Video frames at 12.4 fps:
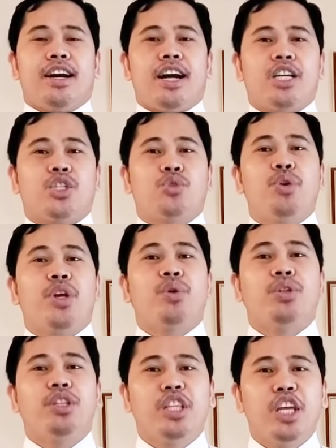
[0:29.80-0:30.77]
as we
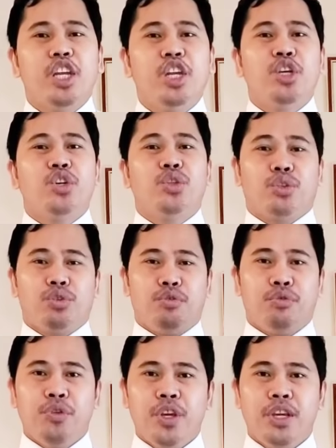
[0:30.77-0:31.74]
continue to
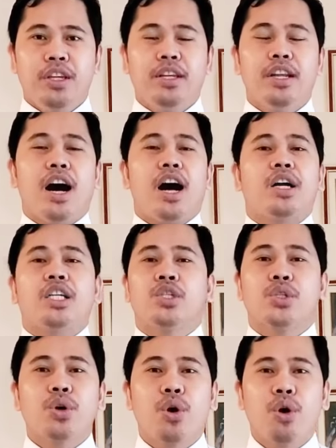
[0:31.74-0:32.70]
feed our
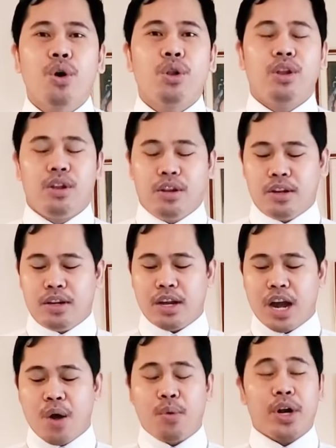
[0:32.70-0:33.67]
soul,
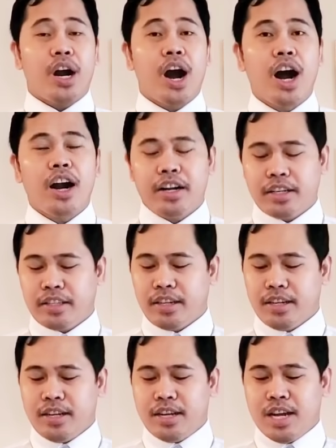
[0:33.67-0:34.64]
our heart,
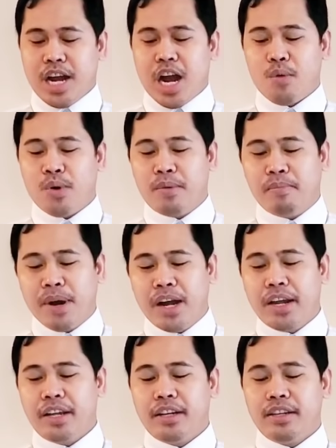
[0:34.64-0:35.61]
our
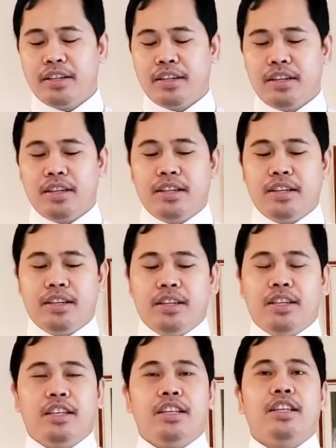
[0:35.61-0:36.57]
mind
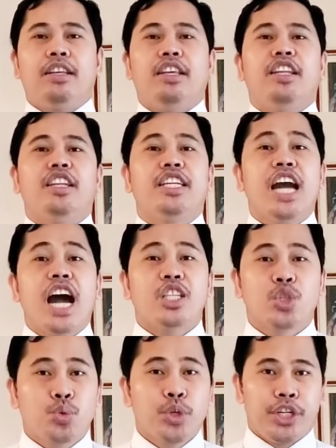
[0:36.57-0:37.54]
in
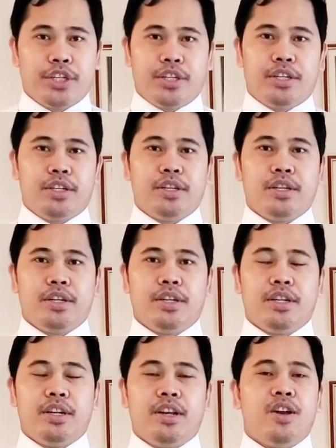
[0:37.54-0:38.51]
God's Word.
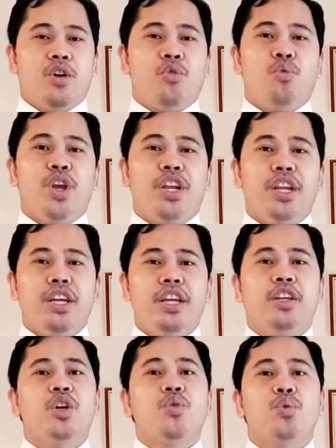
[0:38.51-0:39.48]
We
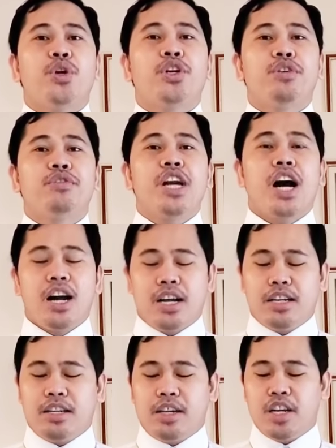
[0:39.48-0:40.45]
need the Word of
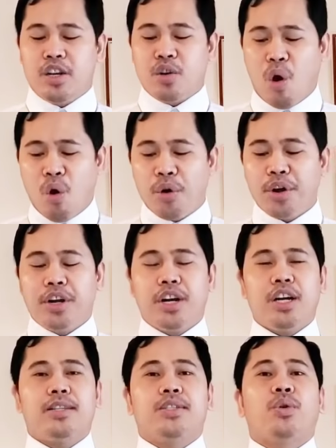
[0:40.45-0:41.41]
God in order
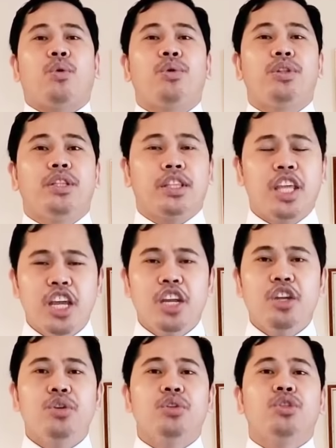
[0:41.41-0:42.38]
us to
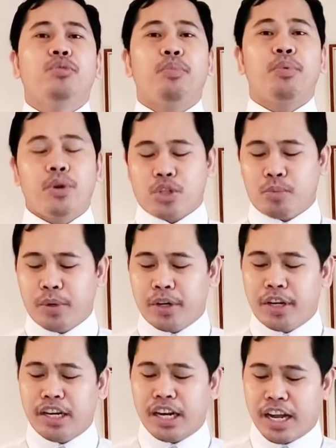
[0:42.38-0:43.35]
continue to prosper
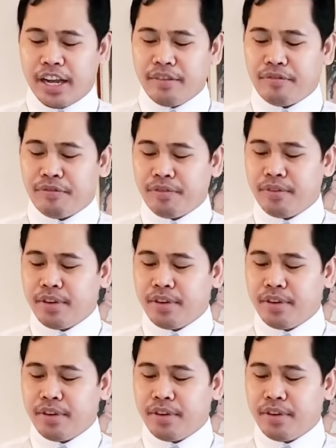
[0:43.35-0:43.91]
in life